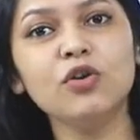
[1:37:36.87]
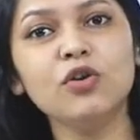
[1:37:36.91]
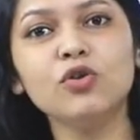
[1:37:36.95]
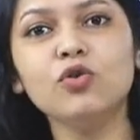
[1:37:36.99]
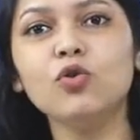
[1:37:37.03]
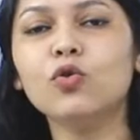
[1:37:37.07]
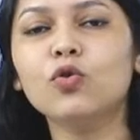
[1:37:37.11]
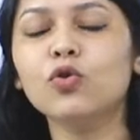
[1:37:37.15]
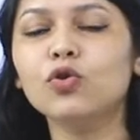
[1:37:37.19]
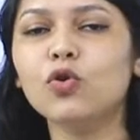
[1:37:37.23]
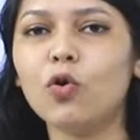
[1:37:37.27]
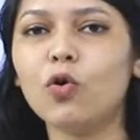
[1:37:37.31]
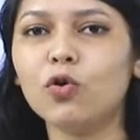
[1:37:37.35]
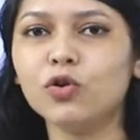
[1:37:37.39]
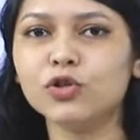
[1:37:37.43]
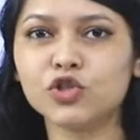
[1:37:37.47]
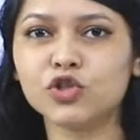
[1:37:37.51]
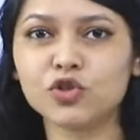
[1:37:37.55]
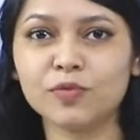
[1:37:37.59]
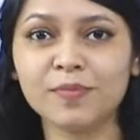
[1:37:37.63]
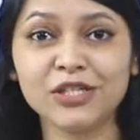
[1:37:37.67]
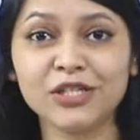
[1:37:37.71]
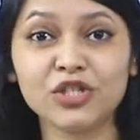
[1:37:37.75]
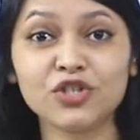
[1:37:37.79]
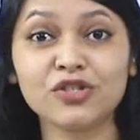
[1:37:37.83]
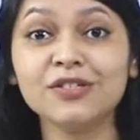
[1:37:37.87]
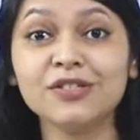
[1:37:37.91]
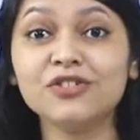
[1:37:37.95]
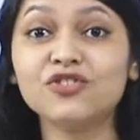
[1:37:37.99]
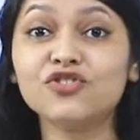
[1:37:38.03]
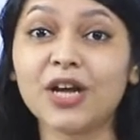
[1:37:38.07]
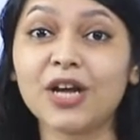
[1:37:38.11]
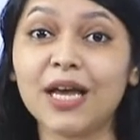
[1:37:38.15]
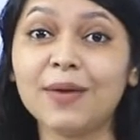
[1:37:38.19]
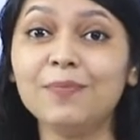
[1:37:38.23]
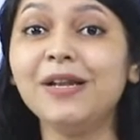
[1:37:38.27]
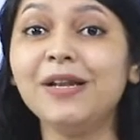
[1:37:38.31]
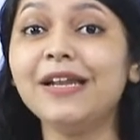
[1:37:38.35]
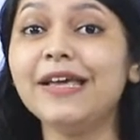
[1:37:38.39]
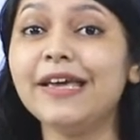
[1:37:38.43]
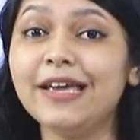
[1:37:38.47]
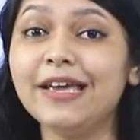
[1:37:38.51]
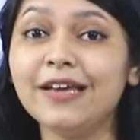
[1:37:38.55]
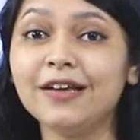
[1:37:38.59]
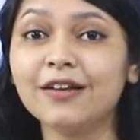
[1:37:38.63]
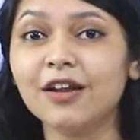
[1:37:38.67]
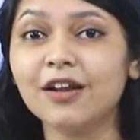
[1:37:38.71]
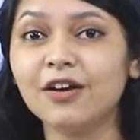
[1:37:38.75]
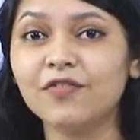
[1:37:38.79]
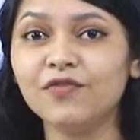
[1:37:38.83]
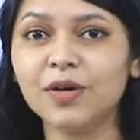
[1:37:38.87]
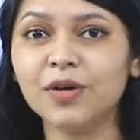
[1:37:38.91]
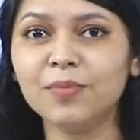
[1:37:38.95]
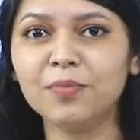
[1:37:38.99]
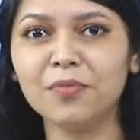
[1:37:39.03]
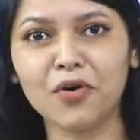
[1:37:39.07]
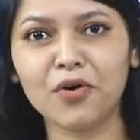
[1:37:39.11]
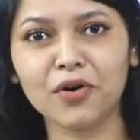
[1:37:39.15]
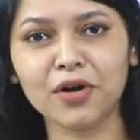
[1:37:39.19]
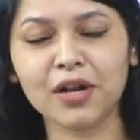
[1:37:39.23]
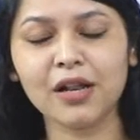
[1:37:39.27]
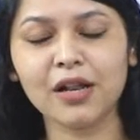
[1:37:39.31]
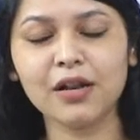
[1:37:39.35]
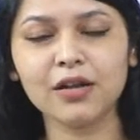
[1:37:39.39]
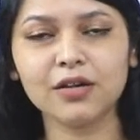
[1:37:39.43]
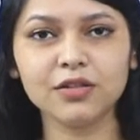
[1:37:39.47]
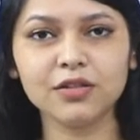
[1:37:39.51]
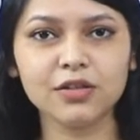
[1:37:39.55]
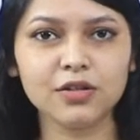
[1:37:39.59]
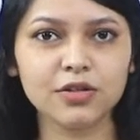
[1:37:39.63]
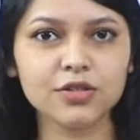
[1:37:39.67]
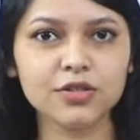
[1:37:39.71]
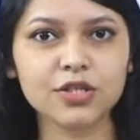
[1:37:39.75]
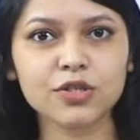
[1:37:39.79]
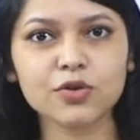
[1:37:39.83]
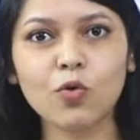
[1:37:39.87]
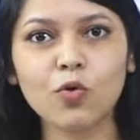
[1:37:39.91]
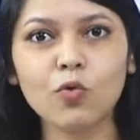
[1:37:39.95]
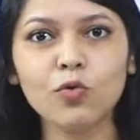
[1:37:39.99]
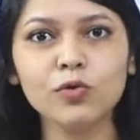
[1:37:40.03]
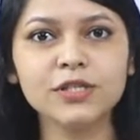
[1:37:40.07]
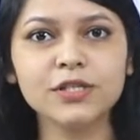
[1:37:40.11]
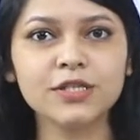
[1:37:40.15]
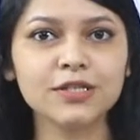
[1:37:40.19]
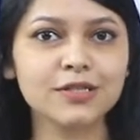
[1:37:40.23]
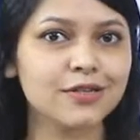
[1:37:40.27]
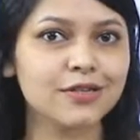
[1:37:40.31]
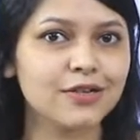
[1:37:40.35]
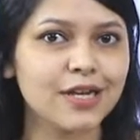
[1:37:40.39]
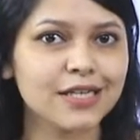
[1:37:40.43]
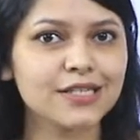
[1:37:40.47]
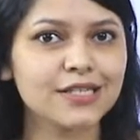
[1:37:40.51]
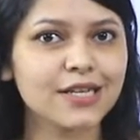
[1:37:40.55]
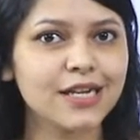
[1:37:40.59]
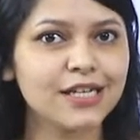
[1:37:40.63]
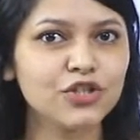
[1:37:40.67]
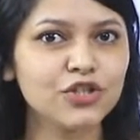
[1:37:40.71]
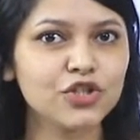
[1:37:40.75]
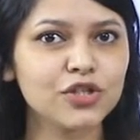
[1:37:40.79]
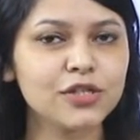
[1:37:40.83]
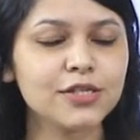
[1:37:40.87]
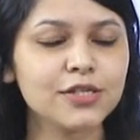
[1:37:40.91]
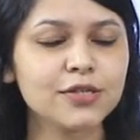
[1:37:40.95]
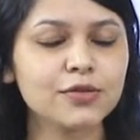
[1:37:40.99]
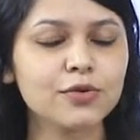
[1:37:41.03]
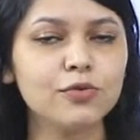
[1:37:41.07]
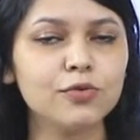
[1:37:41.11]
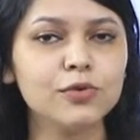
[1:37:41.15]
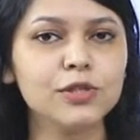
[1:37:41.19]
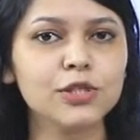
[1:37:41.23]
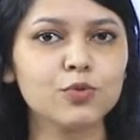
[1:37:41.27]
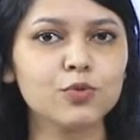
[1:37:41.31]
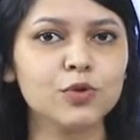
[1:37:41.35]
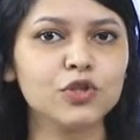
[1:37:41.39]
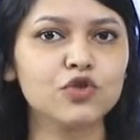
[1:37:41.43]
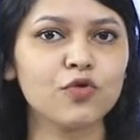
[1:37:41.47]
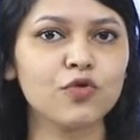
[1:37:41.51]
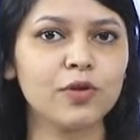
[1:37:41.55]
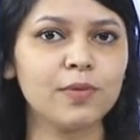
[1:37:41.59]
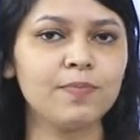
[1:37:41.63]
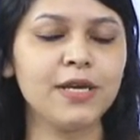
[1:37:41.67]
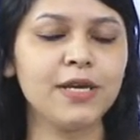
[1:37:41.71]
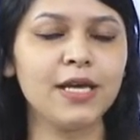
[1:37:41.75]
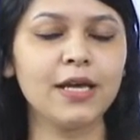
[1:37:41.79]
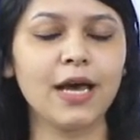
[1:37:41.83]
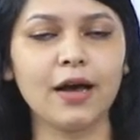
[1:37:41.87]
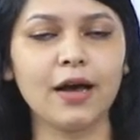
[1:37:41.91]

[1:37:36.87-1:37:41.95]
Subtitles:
You could also mention the tribal Eklavya model, the schools, the residential schools which will be